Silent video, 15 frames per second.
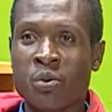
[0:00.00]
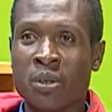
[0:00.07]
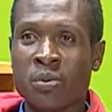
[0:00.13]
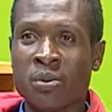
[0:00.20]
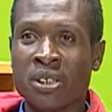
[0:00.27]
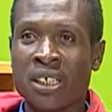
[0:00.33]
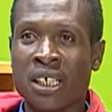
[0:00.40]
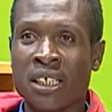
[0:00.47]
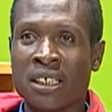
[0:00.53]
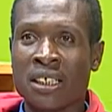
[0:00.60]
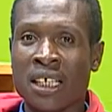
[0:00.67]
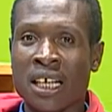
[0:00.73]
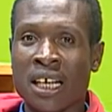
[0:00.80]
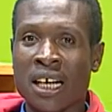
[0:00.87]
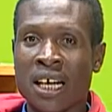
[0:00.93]
picha
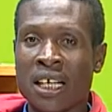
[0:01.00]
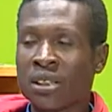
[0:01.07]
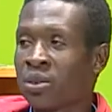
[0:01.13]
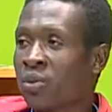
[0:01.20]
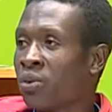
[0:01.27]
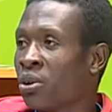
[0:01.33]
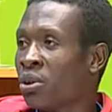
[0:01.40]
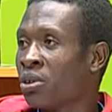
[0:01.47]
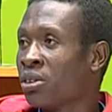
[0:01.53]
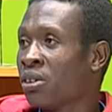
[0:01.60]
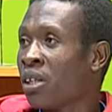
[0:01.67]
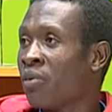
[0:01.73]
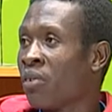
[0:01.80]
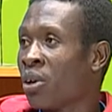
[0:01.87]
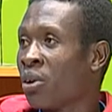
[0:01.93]
nita ask for
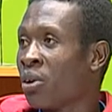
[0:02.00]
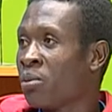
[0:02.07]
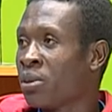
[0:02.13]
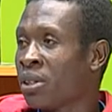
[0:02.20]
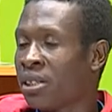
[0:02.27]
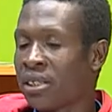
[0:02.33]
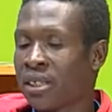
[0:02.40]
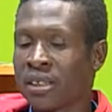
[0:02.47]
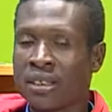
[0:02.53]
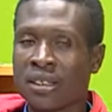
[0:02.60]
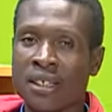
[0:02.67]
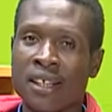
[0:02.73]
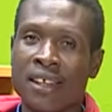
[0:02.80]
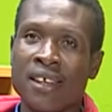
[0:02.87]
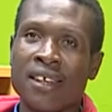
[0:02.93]
several pictures.
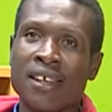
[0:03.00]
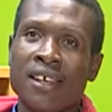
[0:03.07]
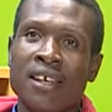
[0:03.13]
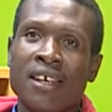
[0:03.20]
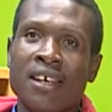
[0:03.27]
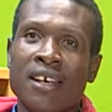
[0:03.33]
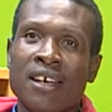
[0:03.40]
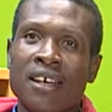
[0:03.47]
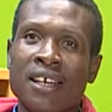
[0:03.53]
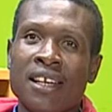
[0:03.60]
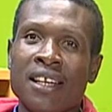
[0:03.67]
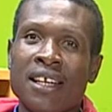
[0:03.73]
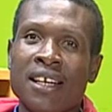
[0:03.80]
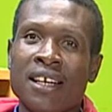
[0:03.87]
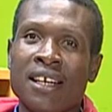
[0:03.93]

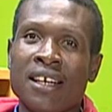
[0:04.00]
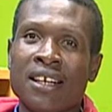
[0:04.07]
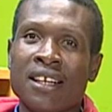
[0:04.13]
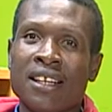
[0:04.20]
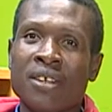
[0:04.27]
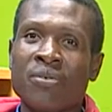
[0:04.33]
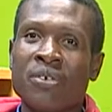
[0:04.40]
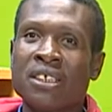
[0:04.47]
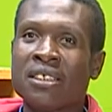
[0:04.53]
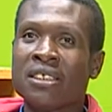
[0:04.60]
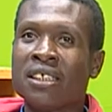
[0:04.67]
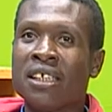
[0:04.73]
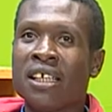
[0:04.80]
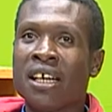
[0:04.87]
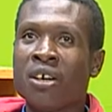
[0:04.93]
then the first
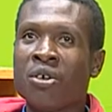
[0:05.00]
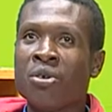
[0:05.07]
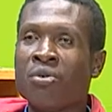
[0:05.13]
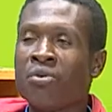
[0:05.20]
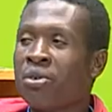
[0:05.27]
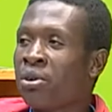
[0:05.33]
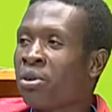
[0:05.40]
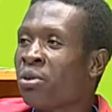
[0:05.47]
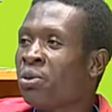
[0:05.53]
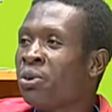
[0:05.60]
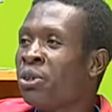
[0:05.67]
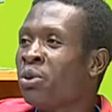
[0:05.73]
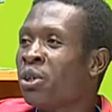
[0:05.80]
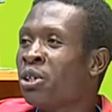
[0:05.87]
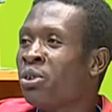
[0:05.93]
thing I go for,
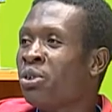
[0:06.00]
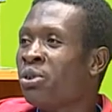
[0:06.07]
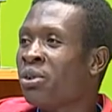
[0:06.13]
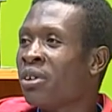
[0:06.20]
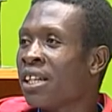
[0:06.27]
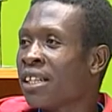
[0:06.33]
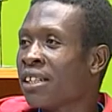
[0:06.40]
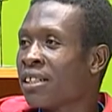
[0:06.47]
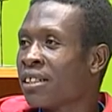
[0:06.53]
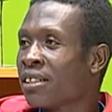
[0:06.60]
which one do you like?